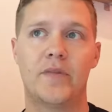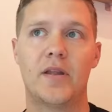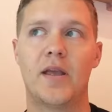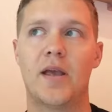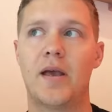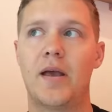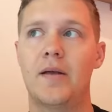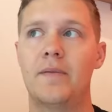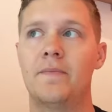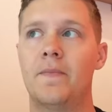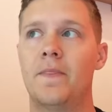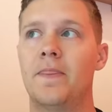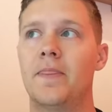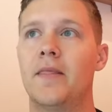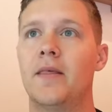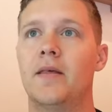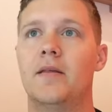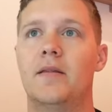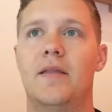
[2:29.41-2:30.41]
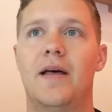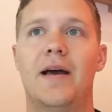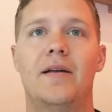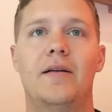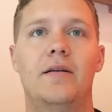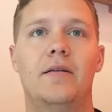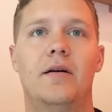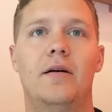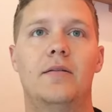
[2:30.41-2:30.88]
Okay,
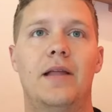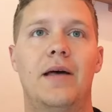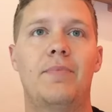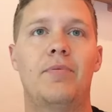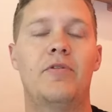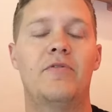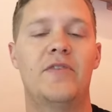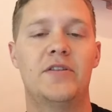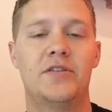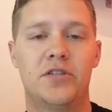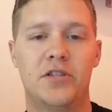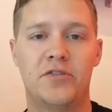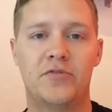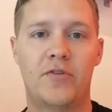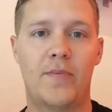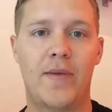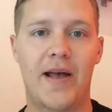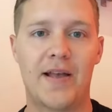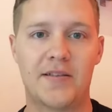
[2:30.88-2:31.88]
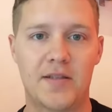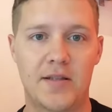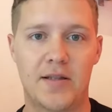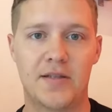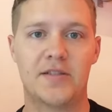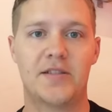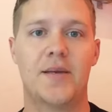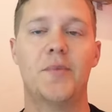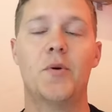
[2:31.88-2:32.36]
that prevents us from asking
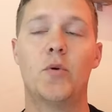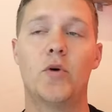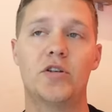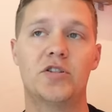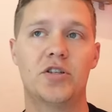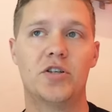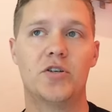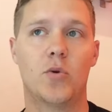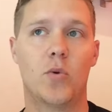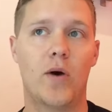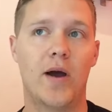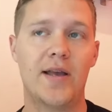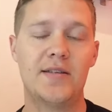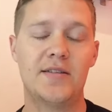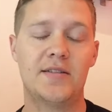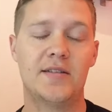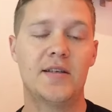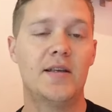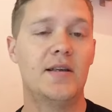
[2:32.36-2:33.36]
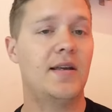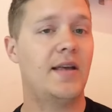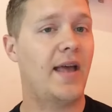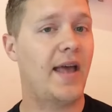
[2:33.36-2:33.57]
the same question twice,